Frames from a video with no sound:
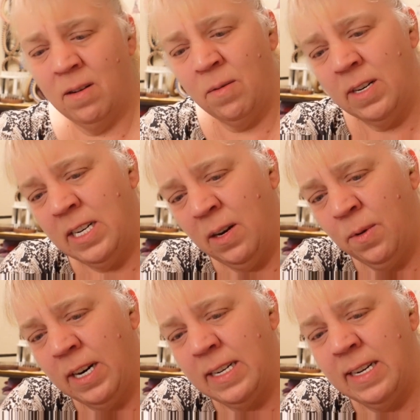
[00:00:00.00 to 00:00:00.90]
Don't see
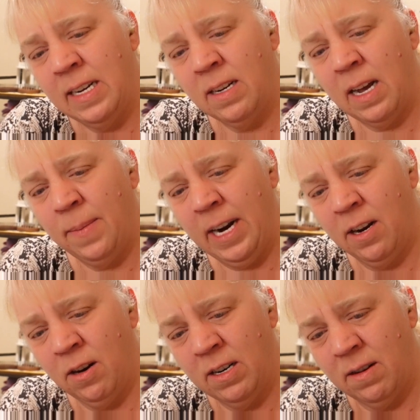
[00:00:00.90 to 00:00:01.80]
where it says how
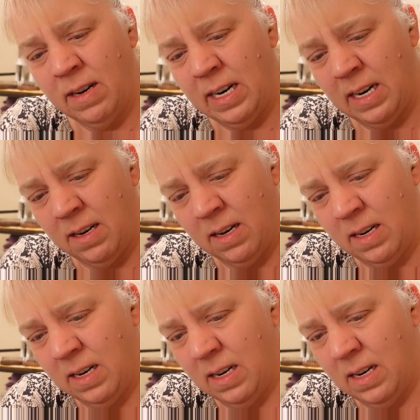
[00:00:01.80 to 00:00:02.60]
many yards are on there.